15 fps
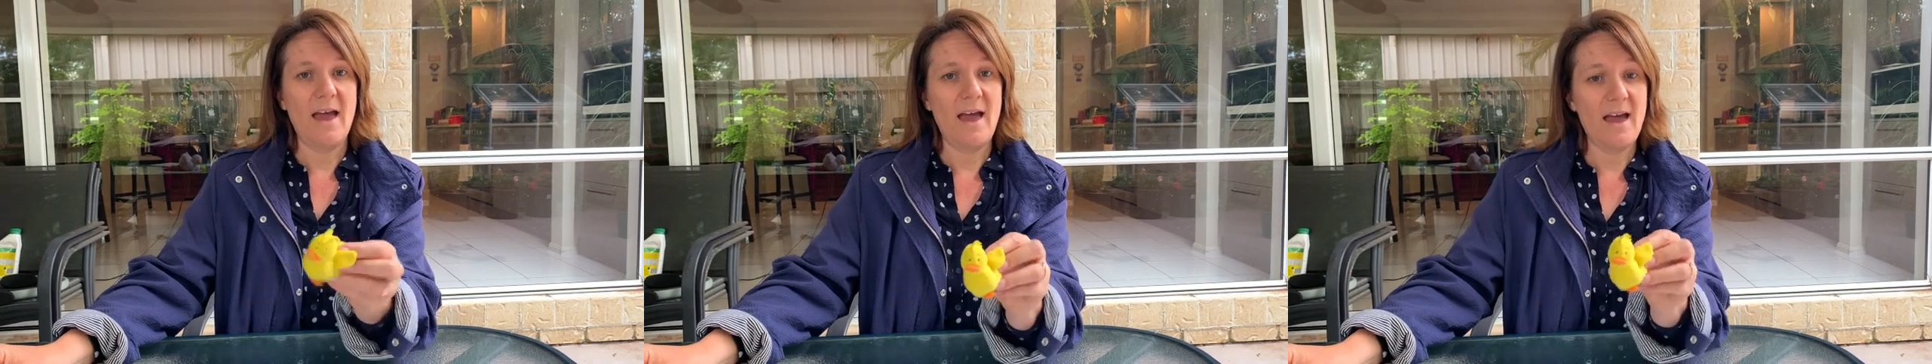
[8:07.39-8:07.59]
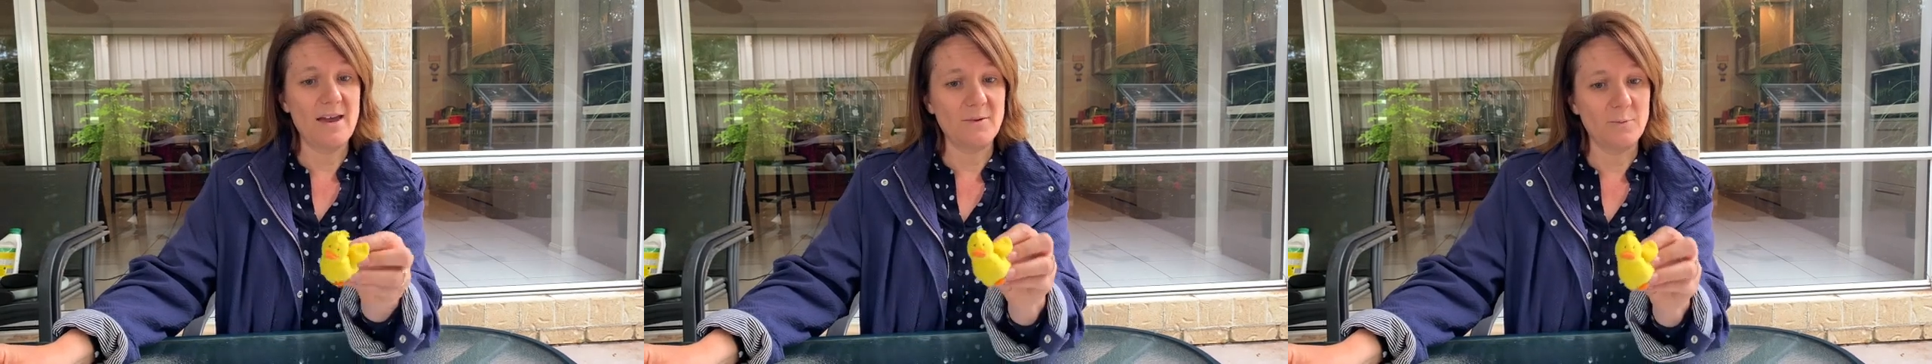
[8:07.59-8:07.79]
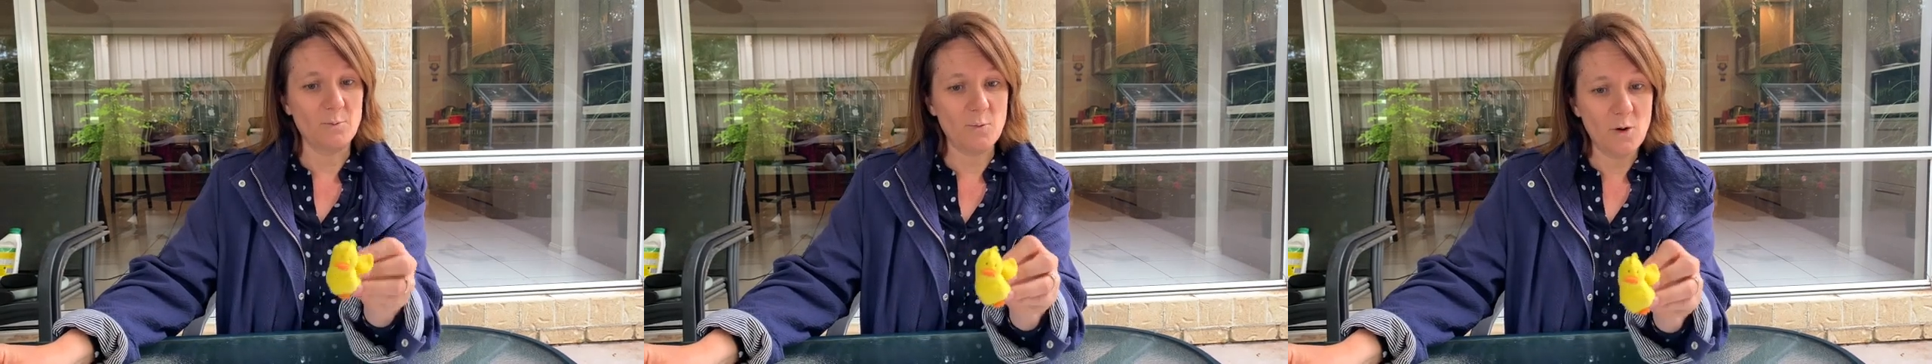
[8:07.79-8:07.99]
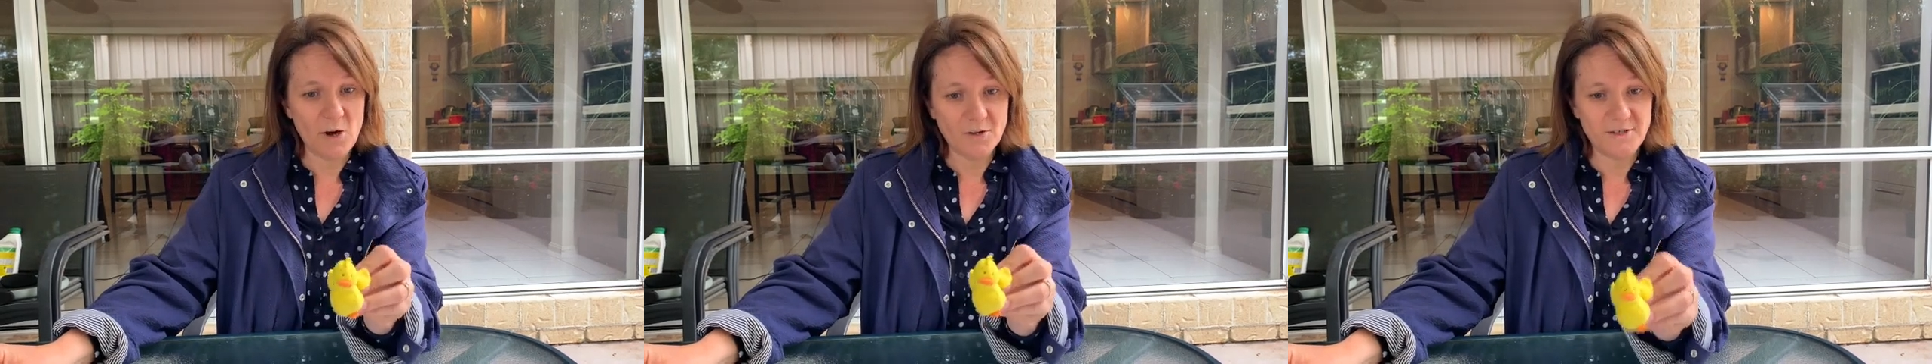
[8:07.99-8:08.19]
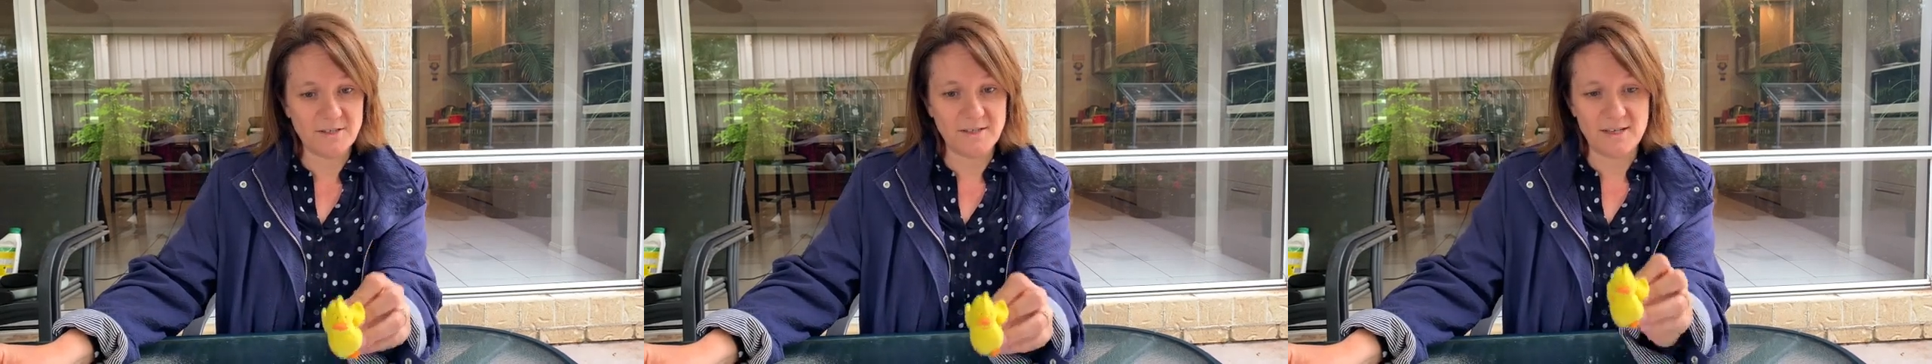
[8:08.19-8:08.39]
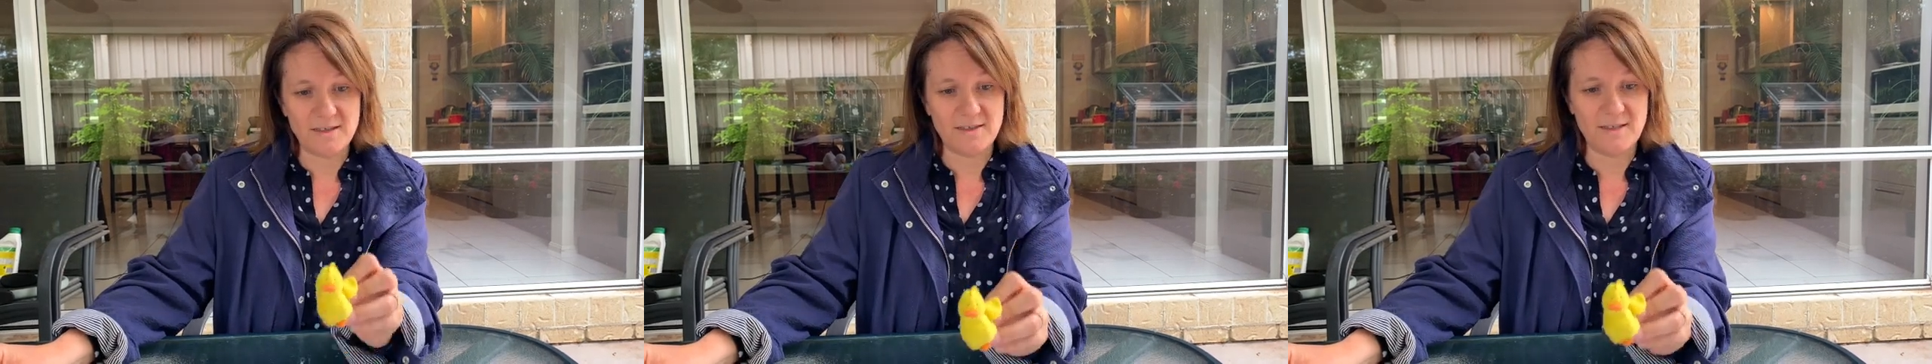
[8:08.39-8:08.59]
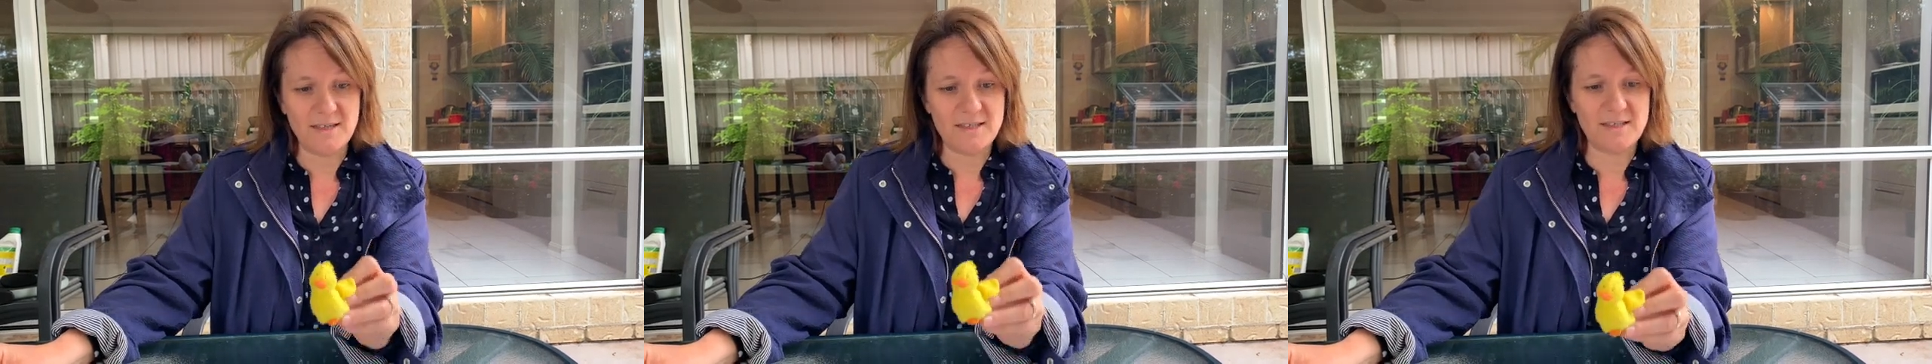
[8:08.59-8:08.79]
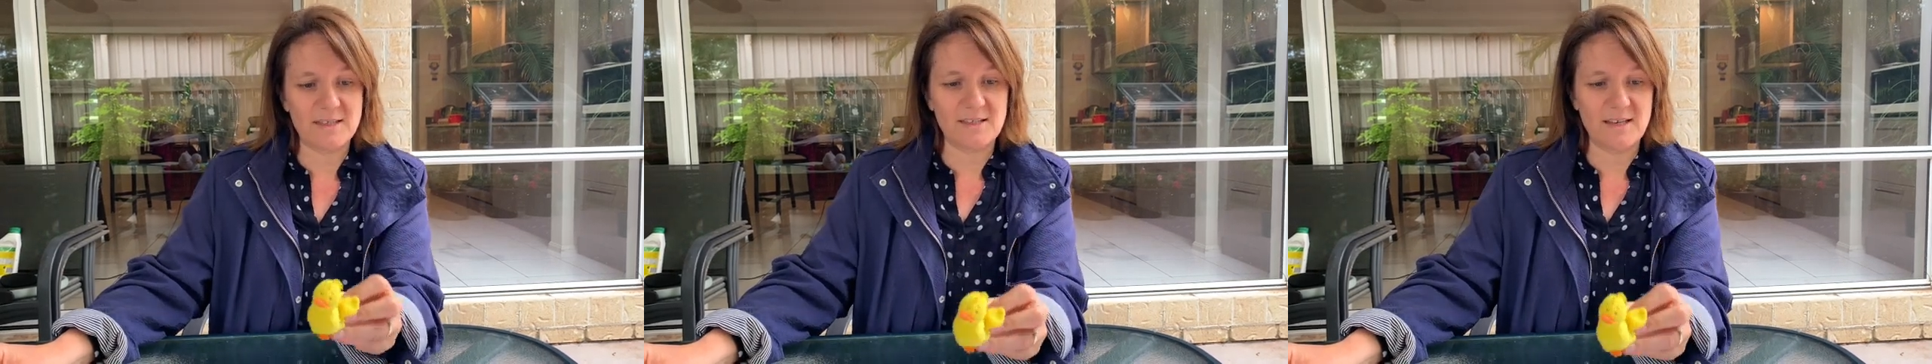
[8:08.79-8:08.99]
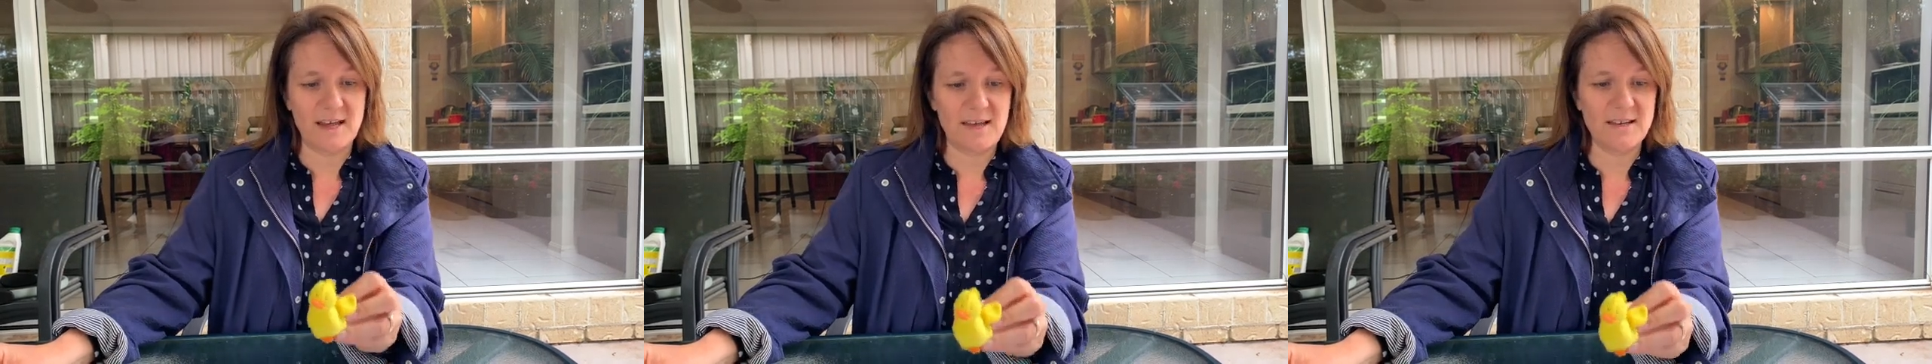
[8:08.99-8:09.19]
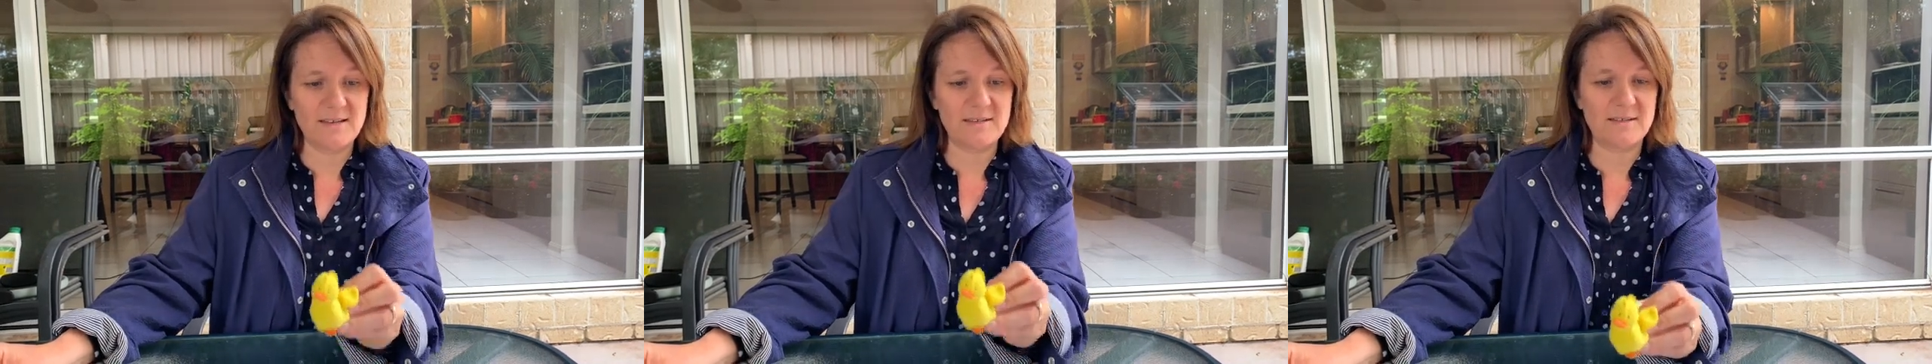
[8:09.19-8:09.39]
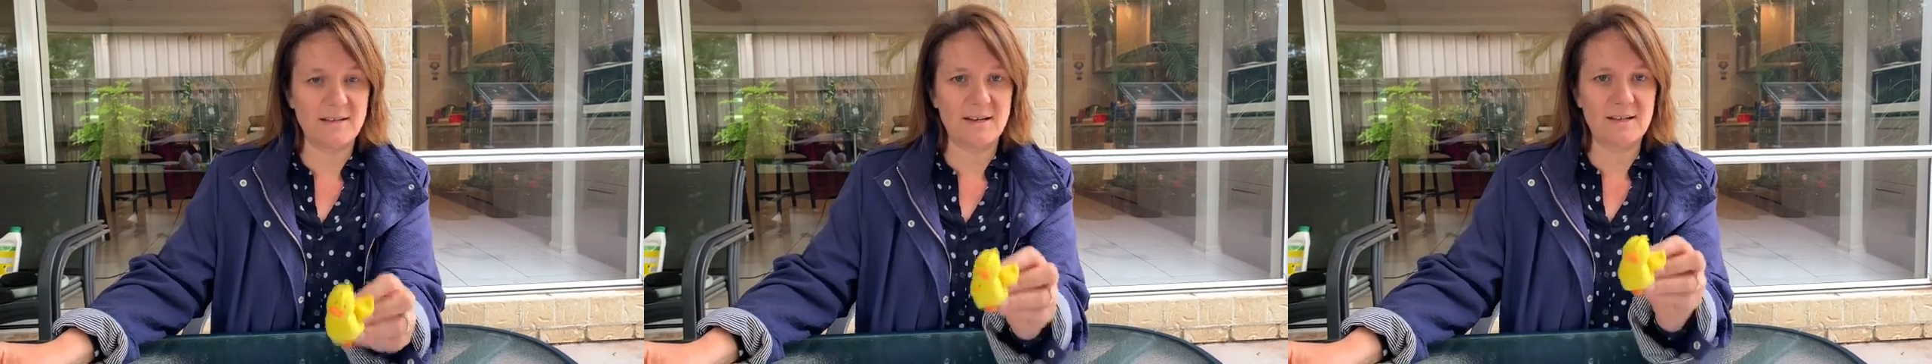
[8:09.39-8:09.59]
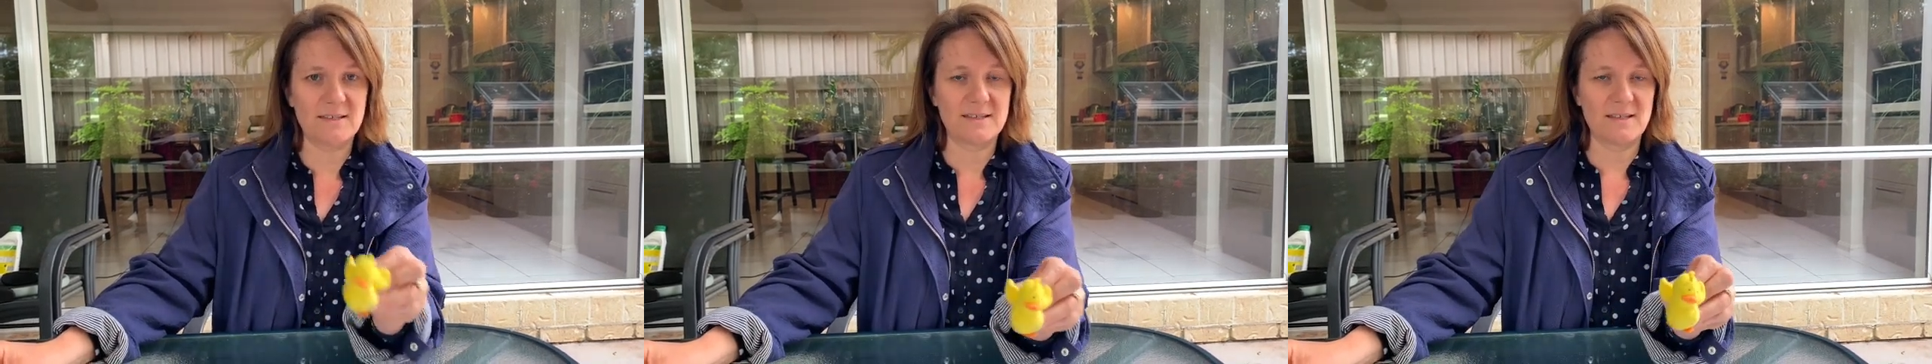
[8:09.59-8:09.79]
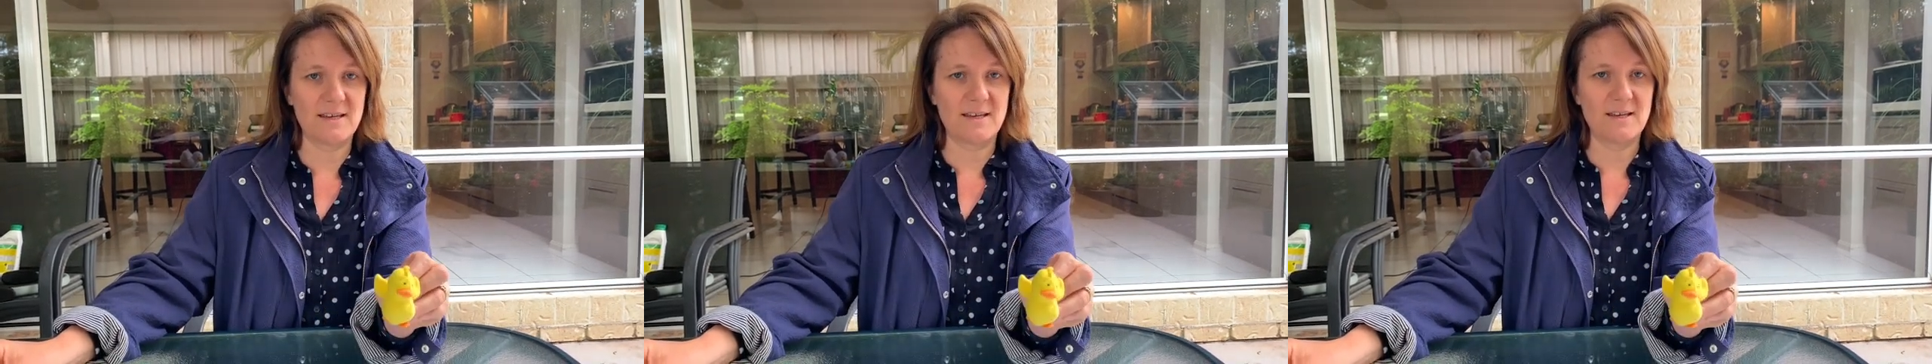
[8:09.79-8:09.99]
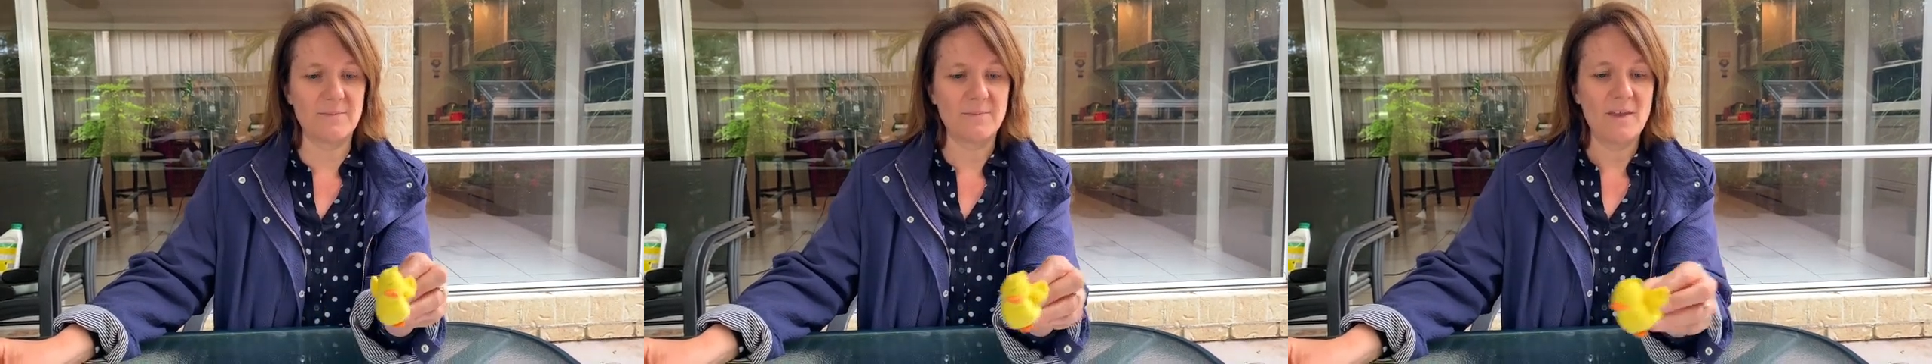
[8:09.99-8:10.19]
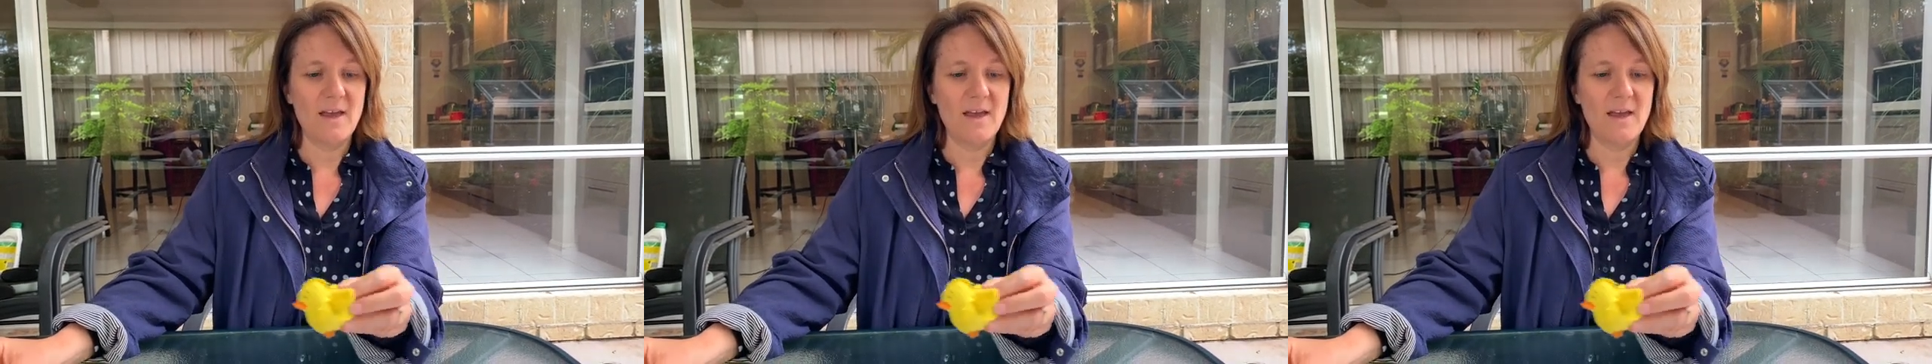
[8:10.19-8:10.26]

And what did this second duck see?